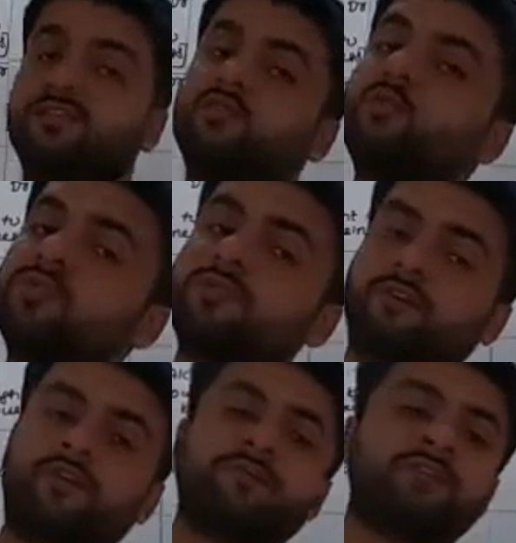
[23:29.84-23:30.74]
the goods
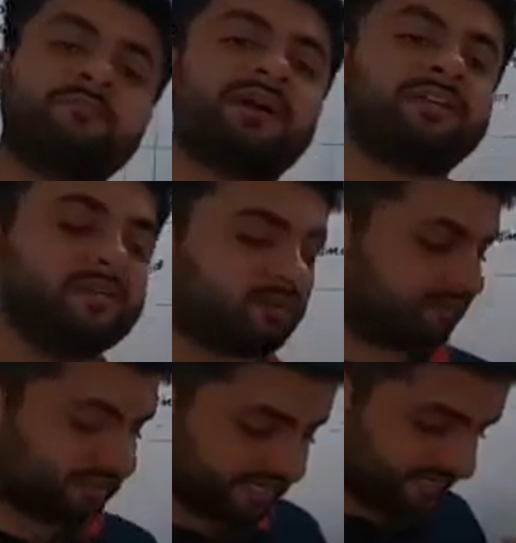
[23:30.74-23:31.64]
from Himani
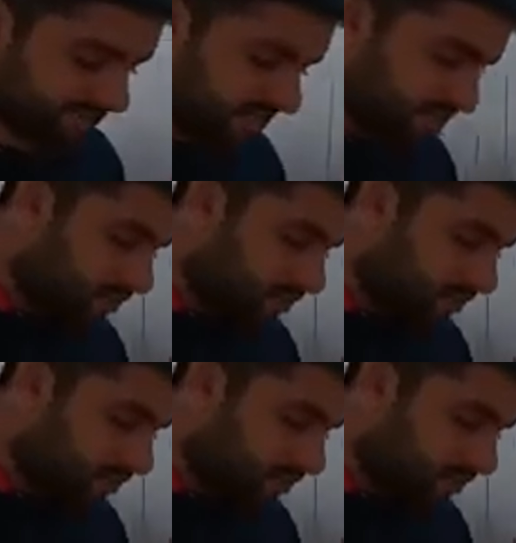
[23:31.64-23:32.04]
on credit.